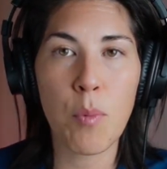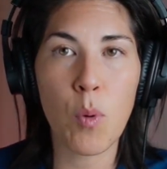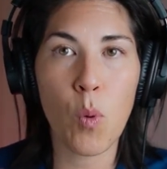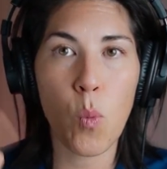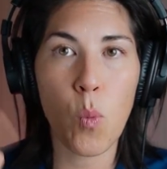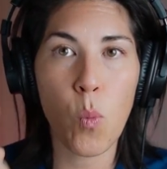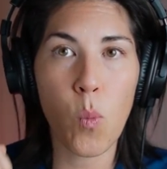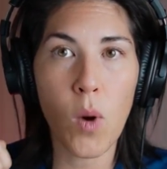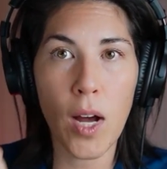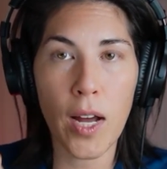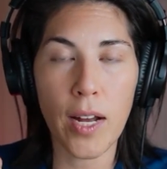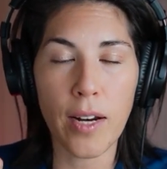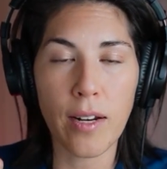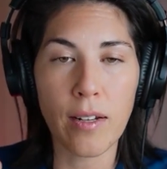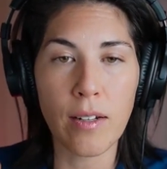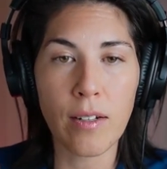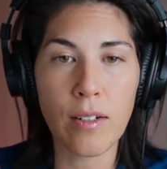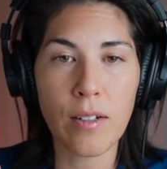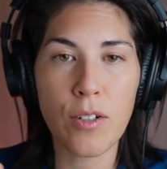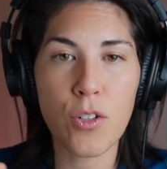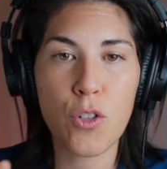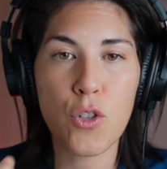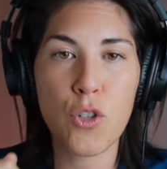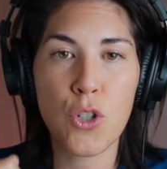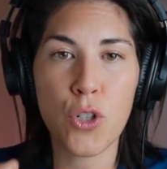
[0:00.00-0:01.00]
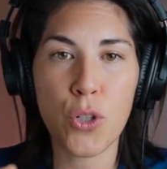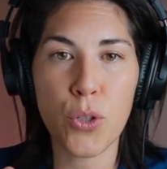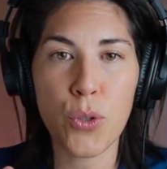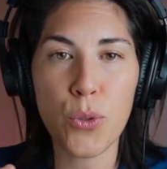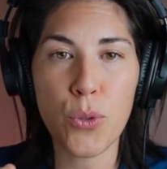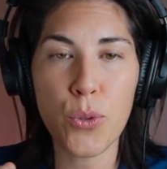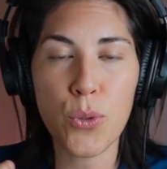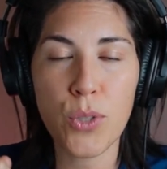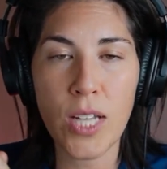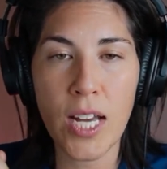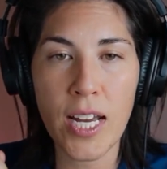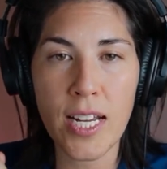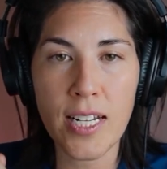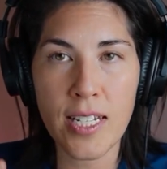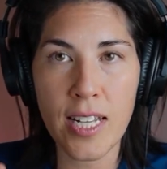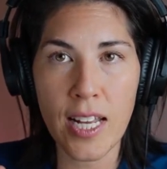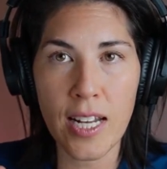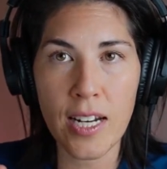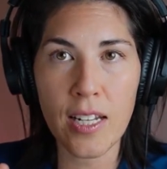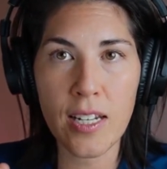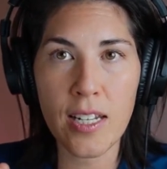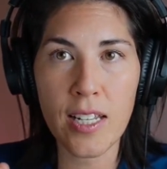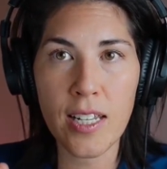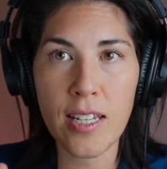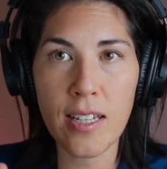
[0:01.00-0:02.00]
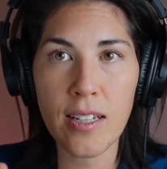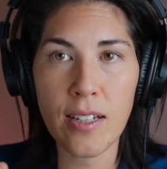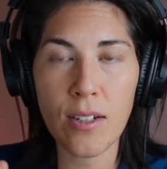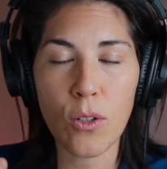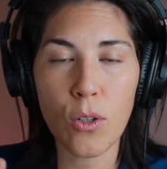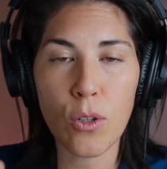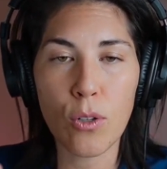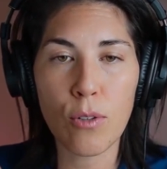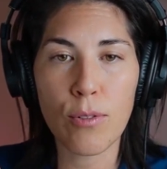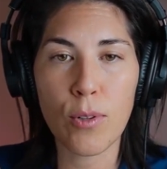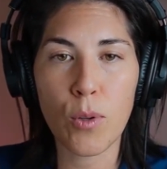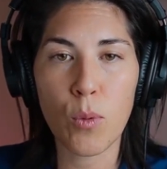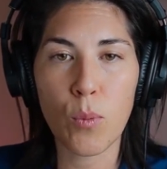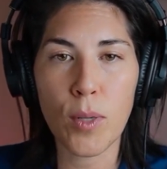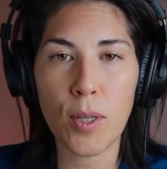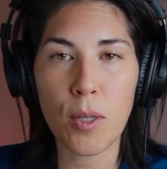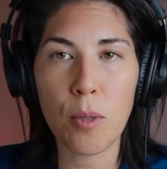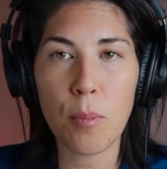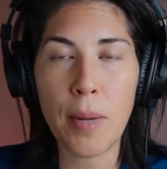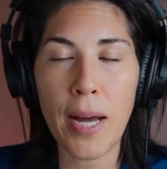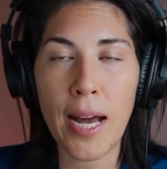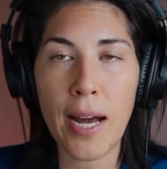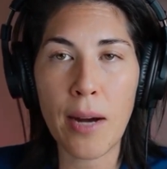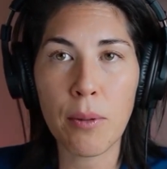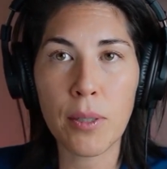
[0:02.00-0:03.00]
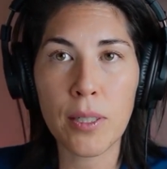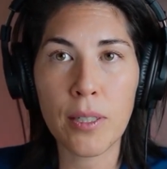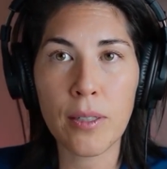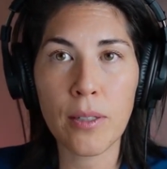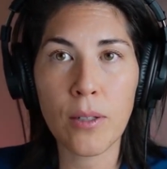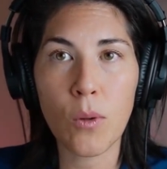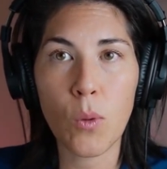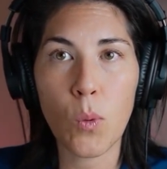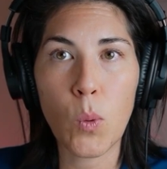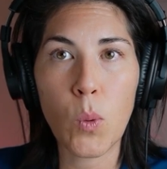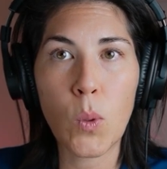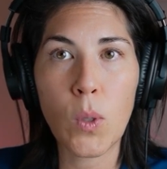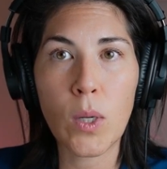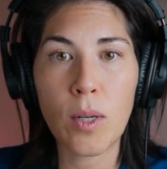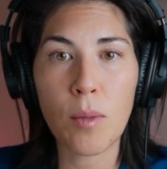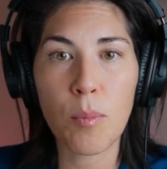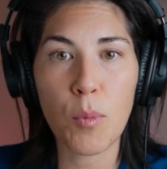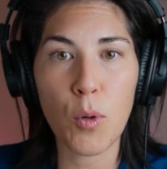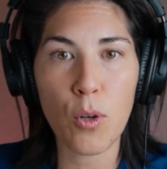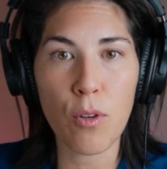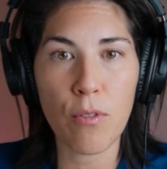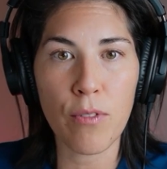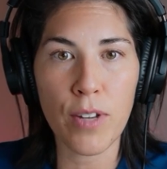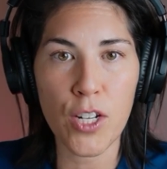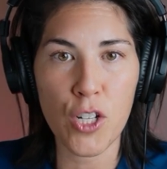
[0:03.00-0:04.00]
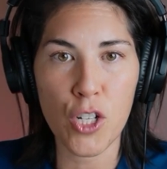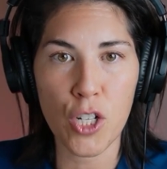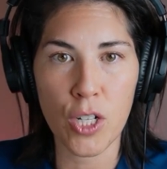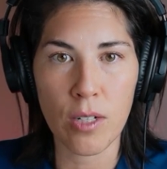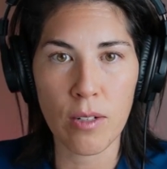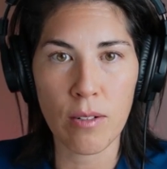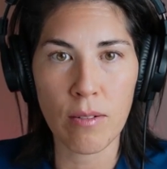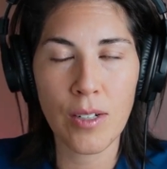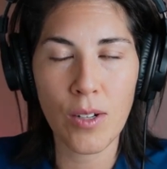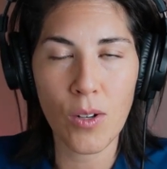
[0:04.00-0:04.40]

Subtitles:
1, choose identity over willpower or motivation.